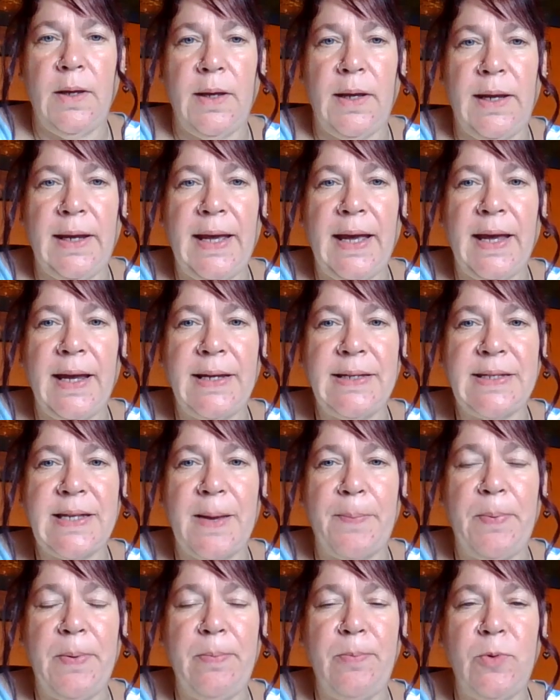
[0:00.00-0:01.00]
Hey guys,
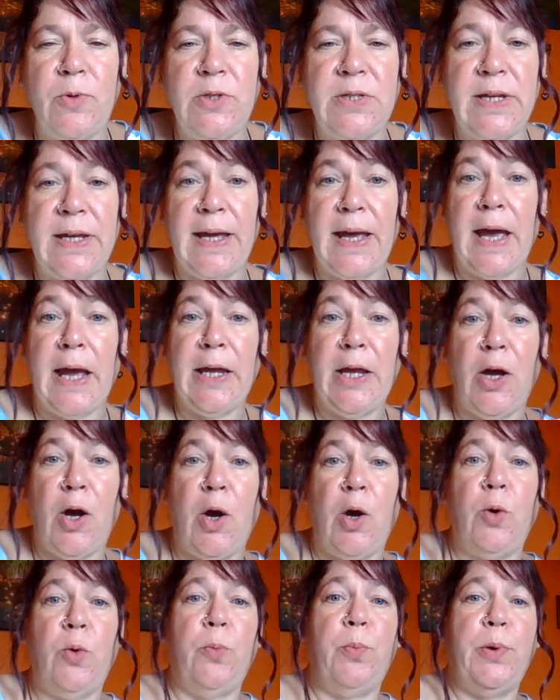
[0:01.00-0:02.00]
happy Monday. I
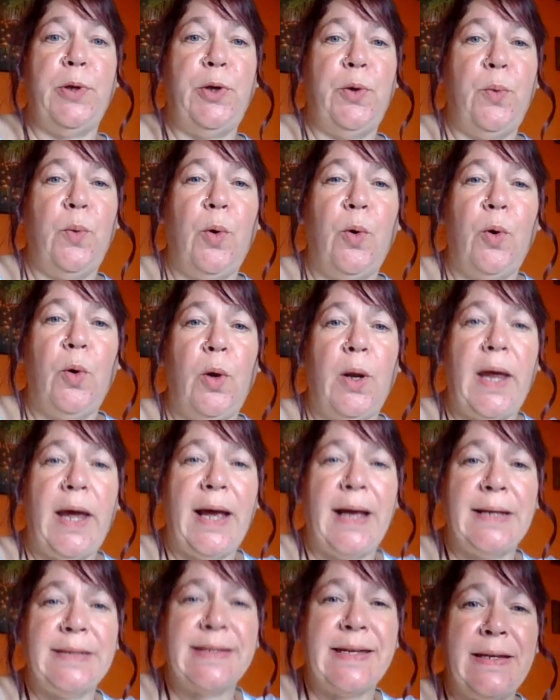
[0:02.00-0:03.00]
hope you all
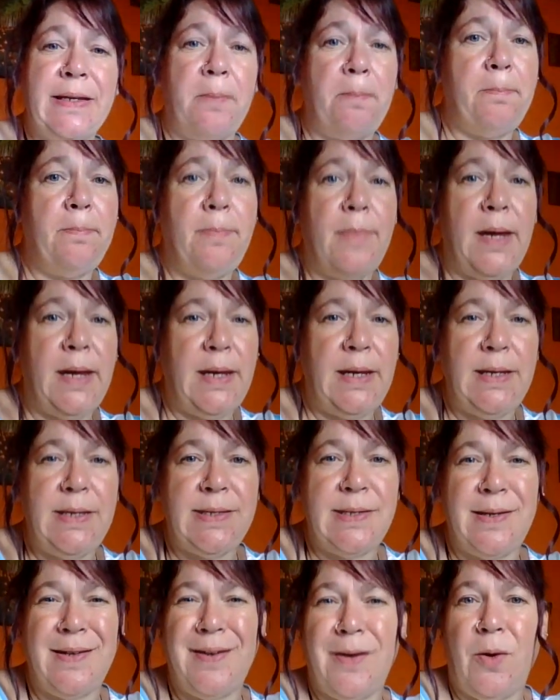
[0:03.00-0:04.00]
had an
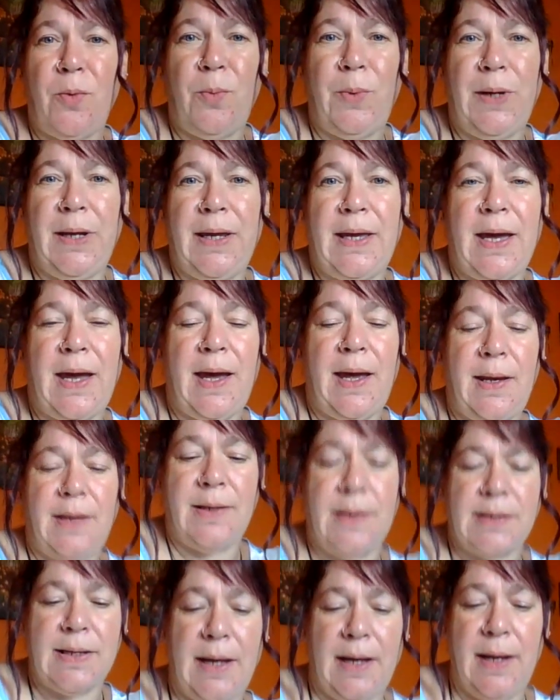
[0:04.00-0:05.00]
amazing
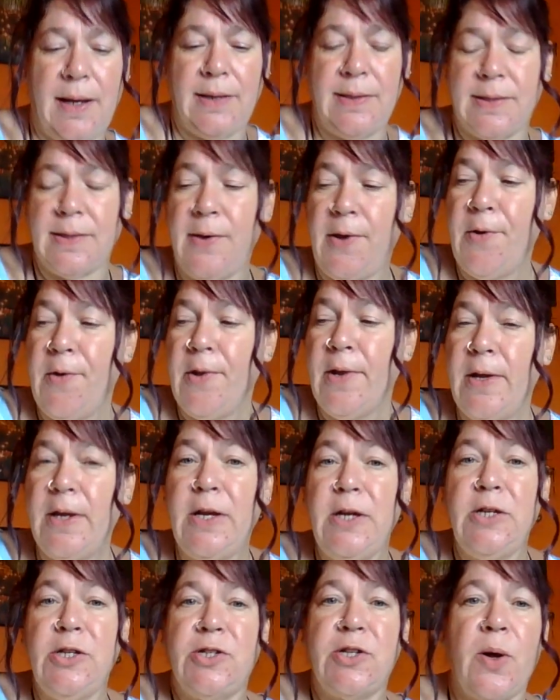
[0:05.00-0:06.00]
weekend, guys.
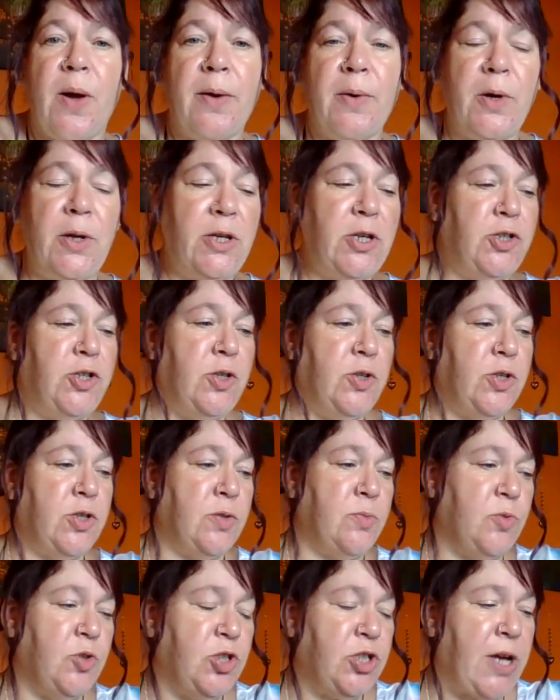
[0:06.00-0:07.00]
So I'm going to do
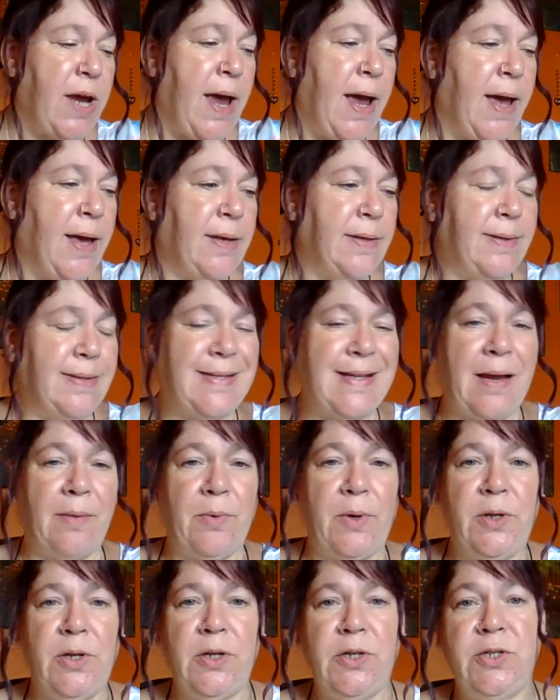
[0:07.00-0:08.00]
some shells, I'm
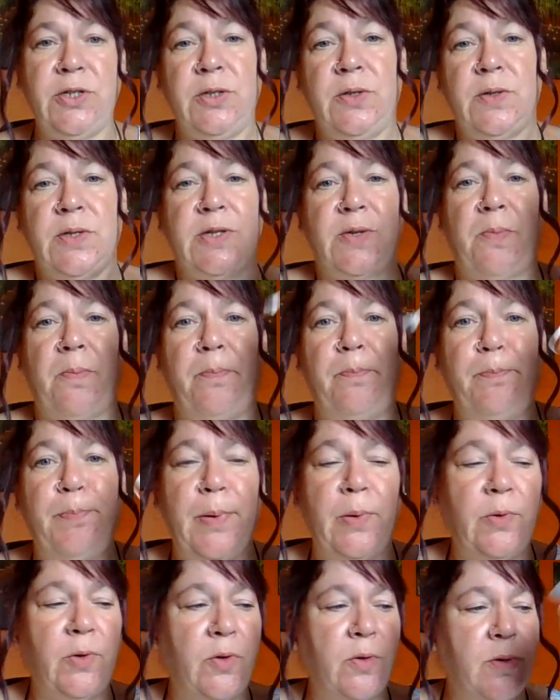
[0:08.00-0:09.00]
going to do some
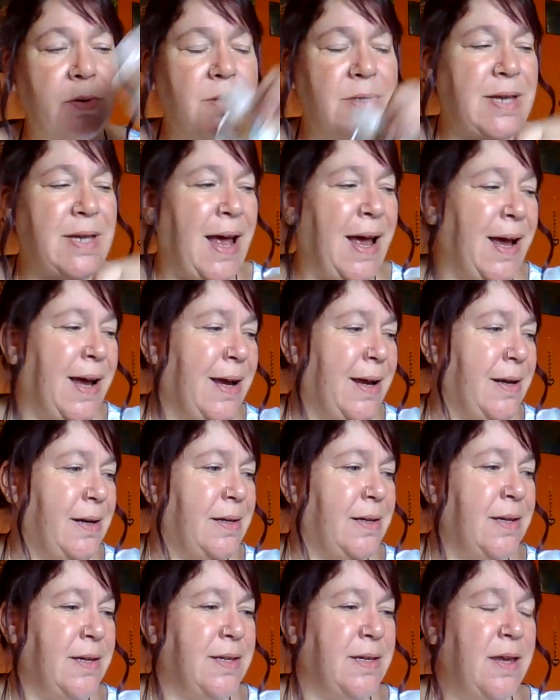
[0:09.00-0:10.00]
buttons,
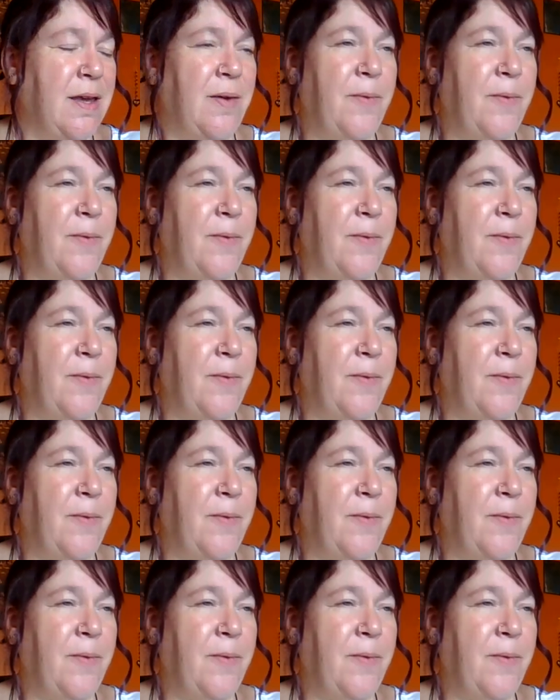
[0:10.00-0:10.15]
and